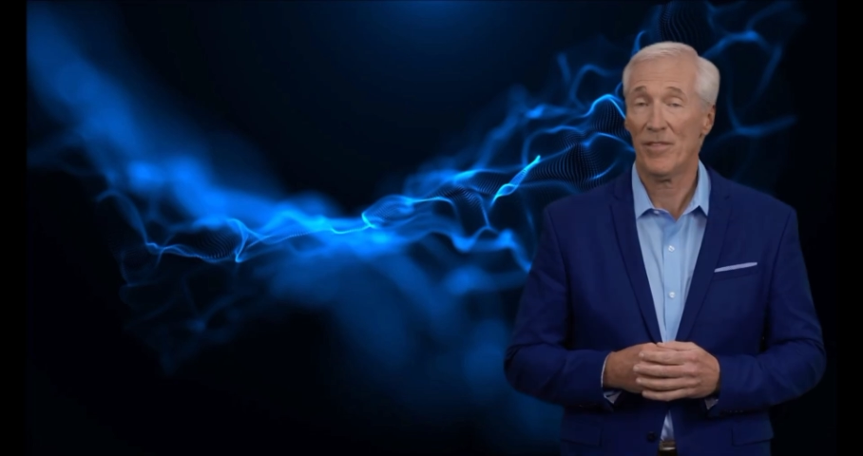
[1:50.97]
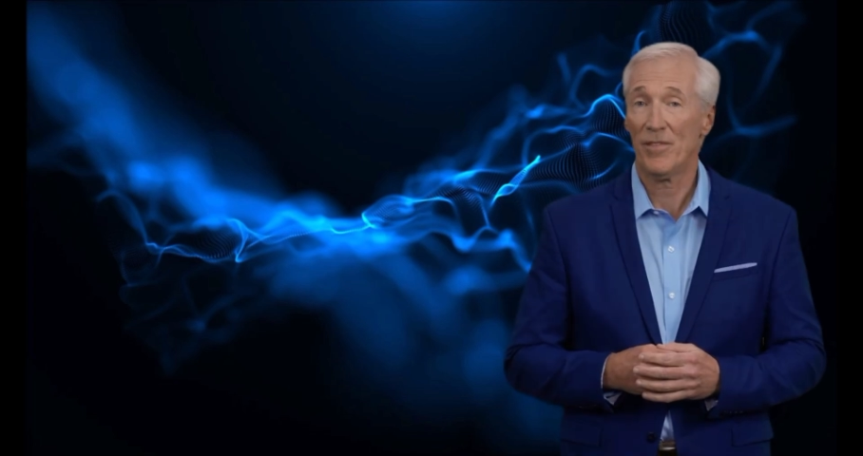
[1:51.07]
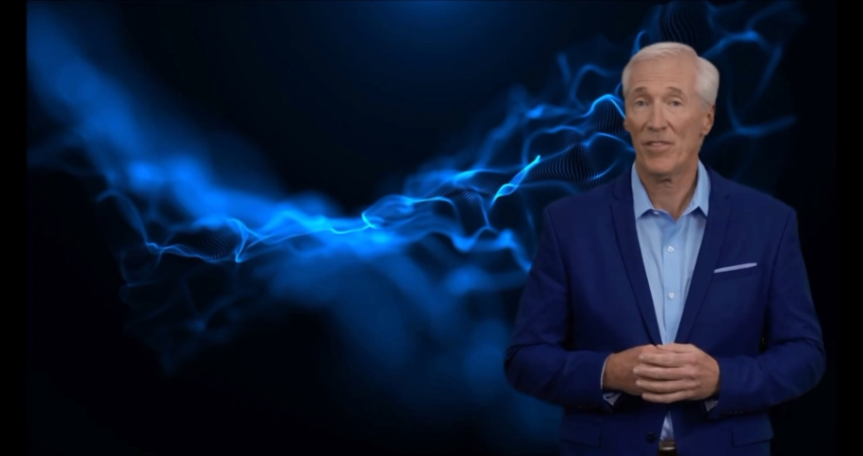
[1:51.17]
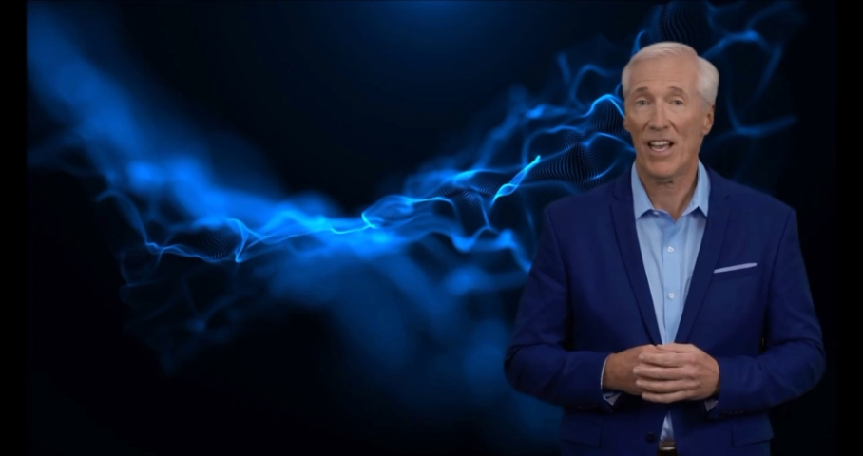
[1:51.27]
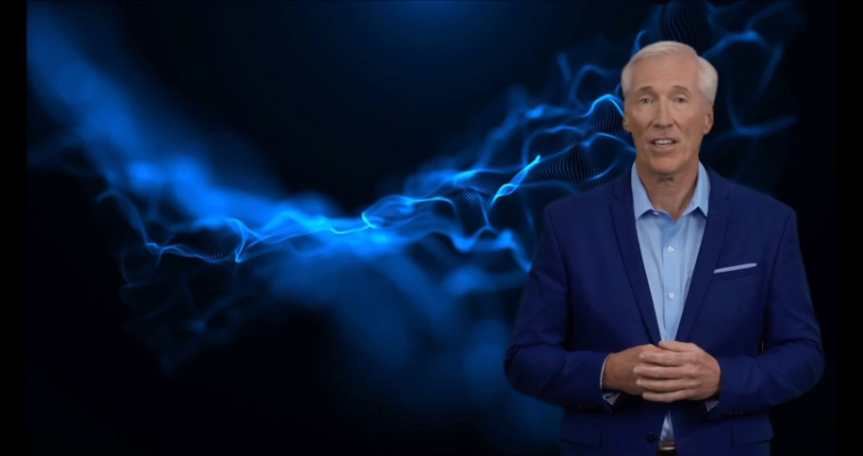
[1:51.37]

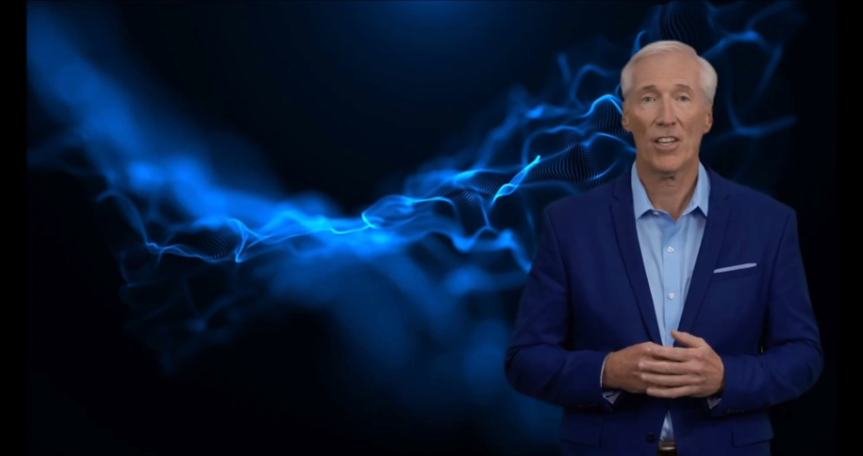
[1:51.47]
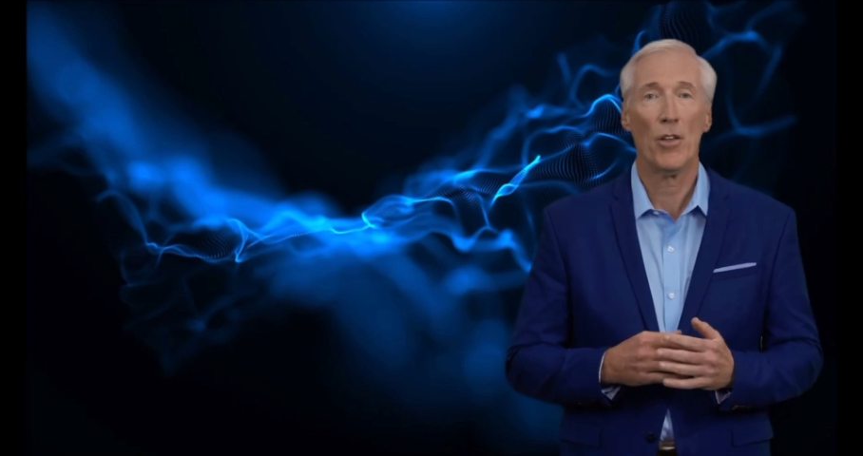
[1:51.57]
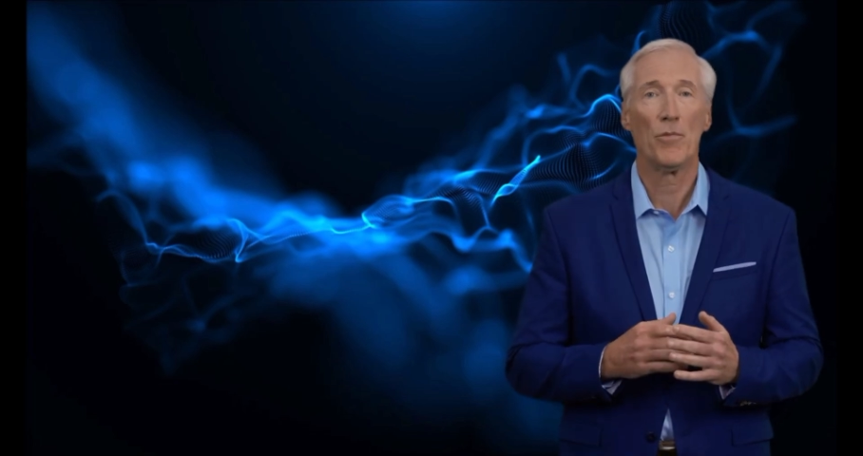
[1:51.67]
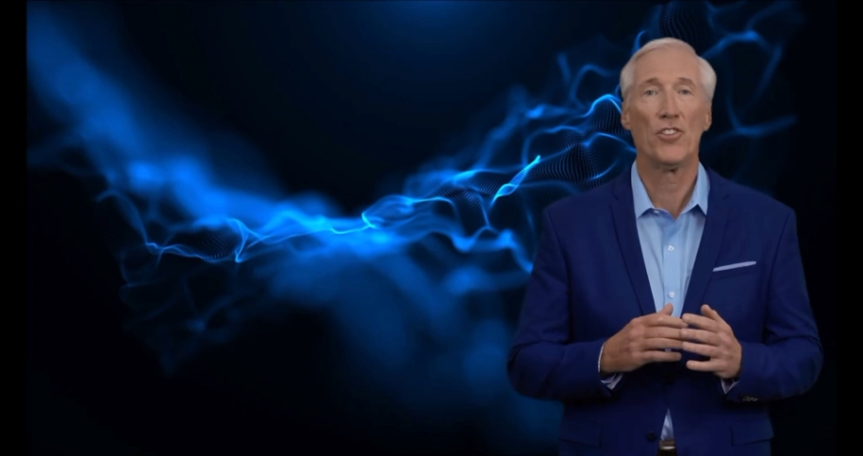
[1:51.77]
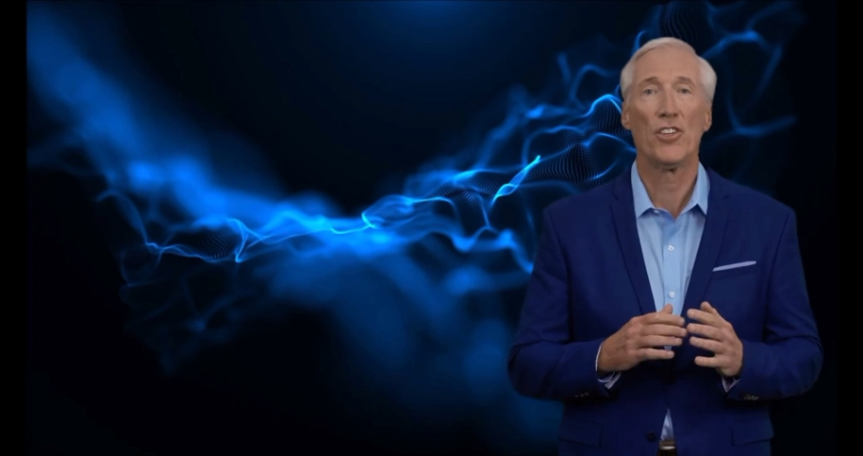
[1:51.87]
Then
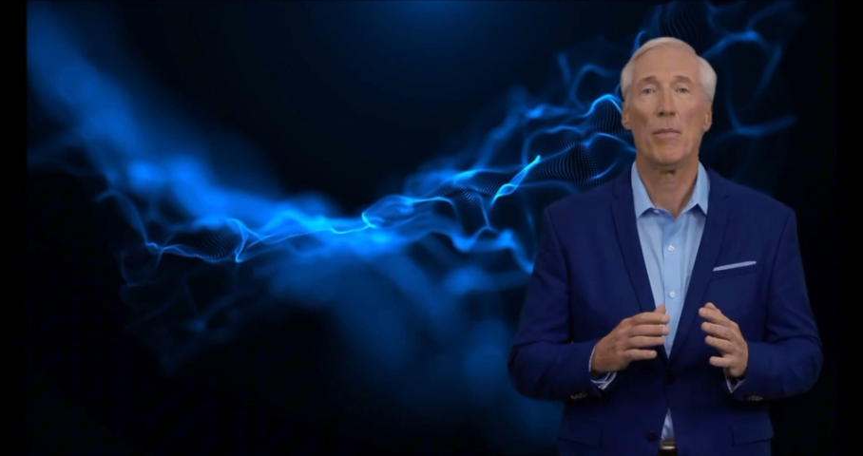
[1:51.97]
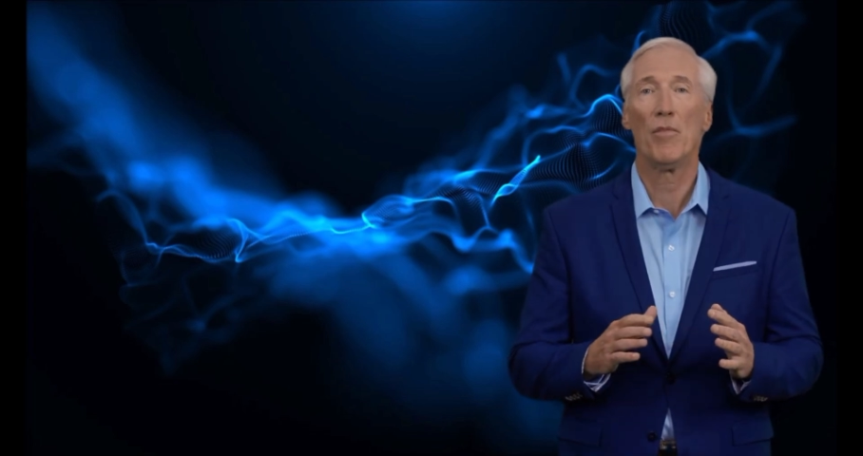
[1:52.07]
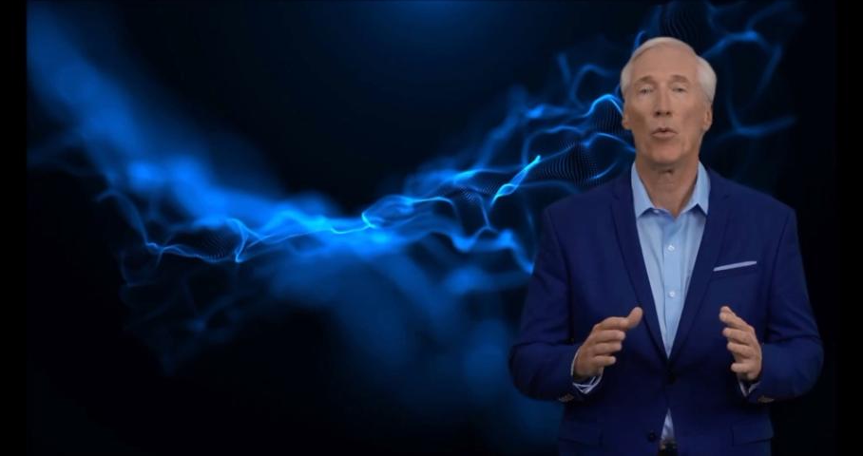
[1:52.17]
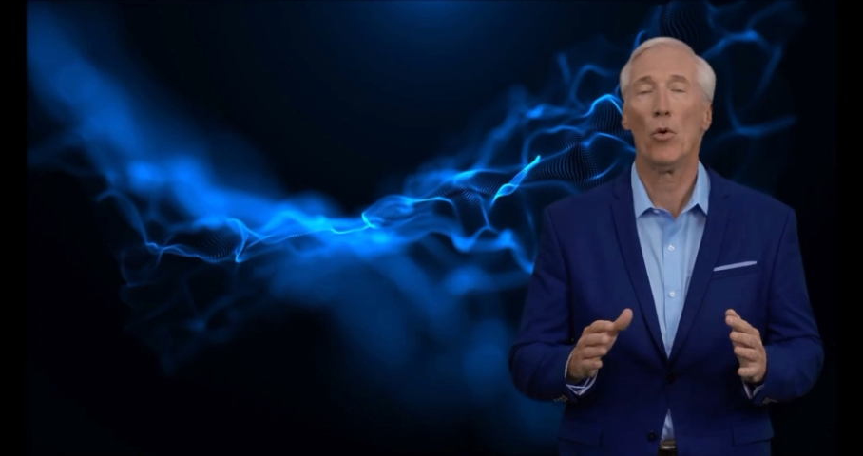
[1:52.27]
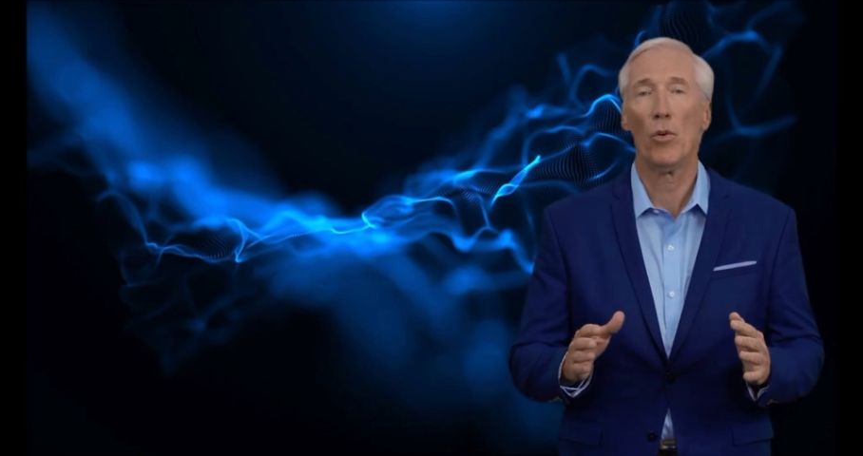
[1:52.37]
comes step
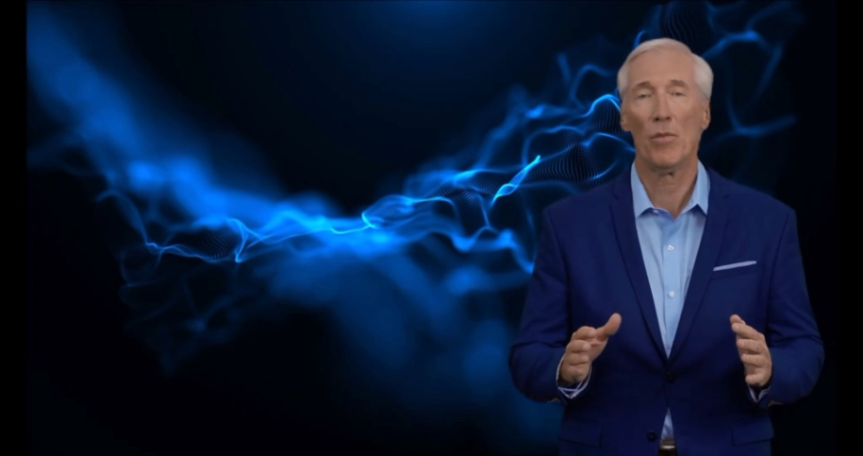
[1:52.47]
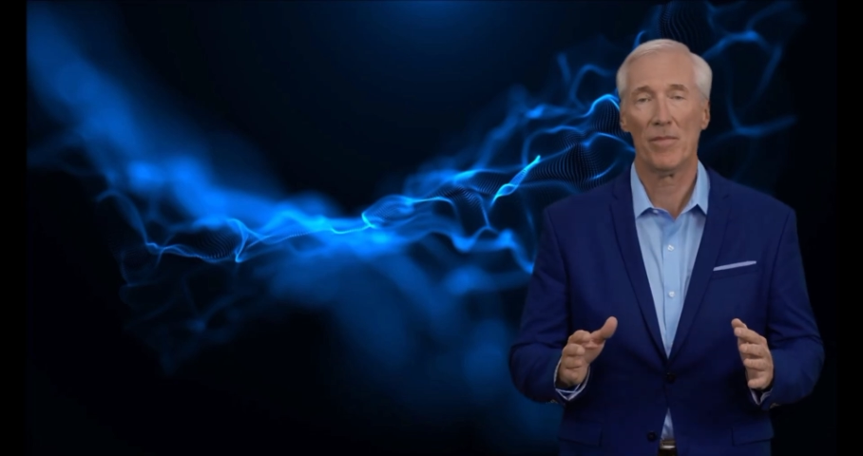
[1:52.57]
4,